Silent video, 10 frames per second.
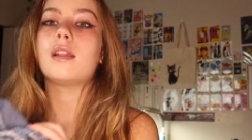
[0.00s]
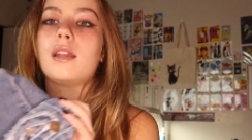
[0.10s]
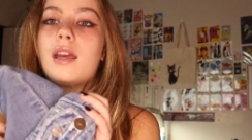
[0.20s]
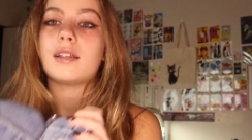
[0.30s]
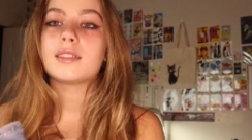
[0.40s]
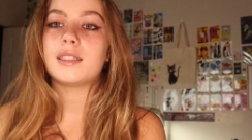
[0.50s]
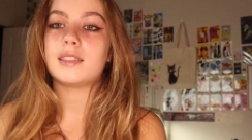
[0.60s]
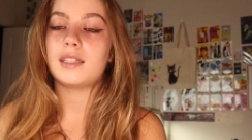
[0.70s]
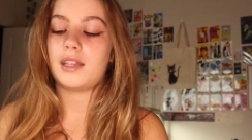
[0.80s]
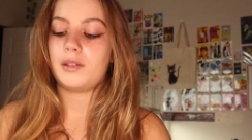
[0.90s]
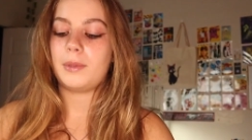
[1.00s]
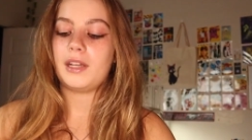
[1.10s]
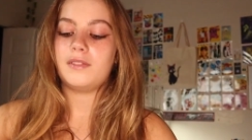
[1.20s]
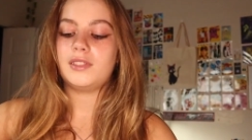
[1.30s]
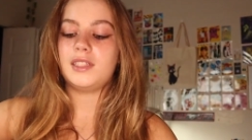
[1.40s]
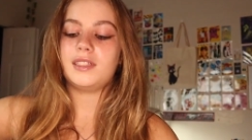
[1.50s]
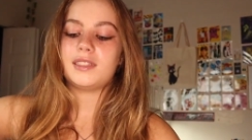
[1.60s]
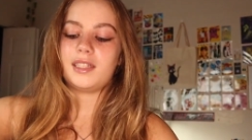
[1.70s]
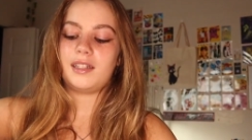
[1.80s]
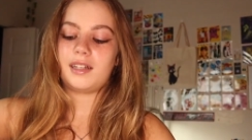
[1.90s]
Next is another pair of
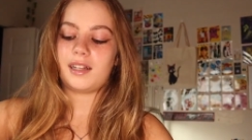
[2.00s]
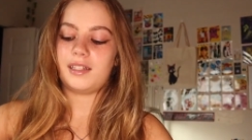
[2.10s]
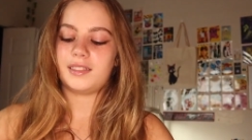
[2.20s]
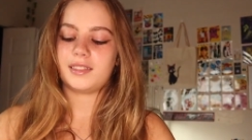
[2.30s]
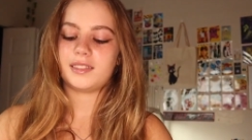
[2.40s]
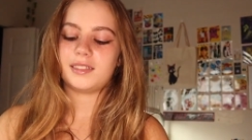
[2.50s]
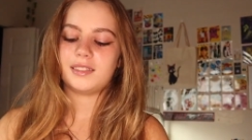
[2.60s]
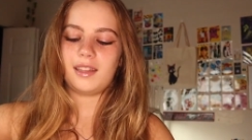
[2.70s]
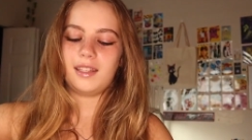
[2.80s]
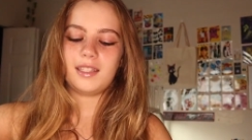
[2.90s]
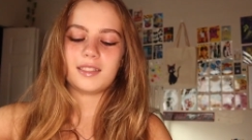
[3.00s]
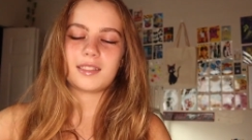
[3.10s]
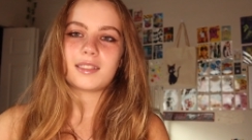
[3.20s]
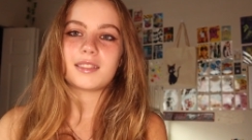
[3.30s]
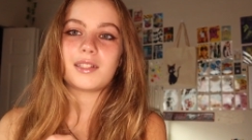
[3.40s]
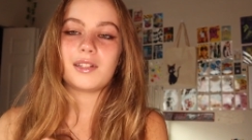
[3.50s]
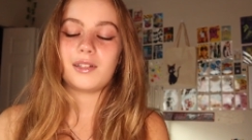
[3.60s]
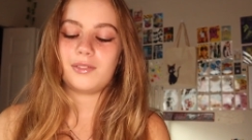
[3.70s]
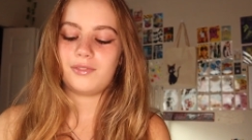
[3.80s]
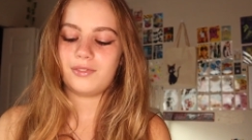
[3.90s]
jeans and guys, these
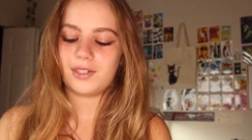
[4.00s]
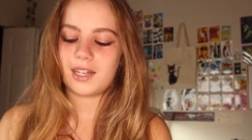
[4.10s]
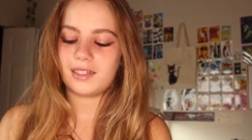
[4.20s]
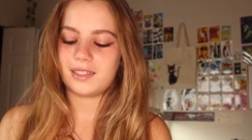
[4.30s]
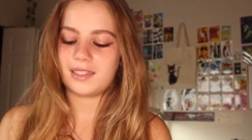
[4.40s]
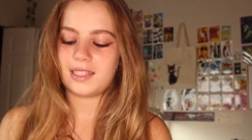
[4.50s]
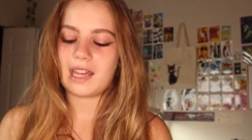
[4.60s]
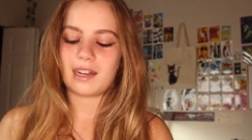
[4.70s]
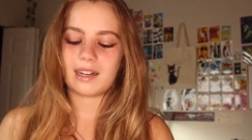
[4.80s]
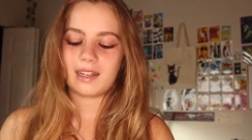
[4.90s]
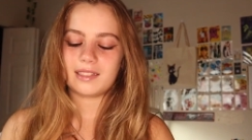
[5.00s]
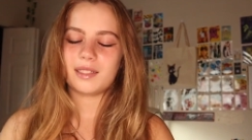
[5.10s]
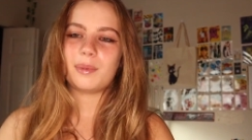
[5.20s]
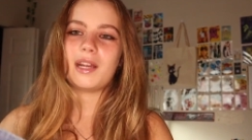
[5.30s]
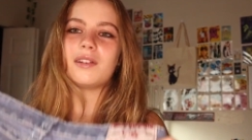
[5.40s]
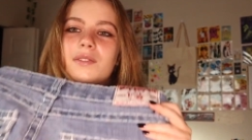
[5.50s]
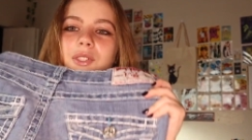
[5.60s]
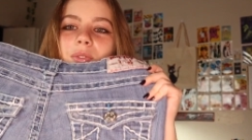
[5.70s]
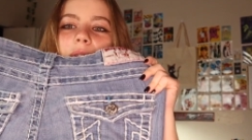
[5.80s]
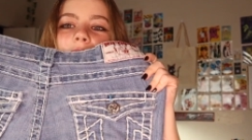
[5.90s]
are freaking sick. It's a pair of
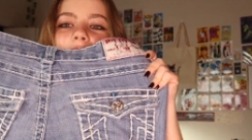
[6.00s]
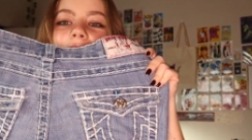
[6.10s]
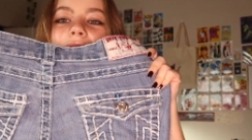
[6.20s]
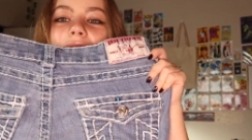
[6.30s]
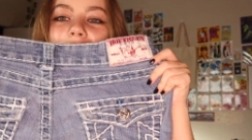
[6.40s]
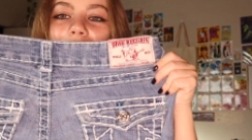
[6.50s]
True Religion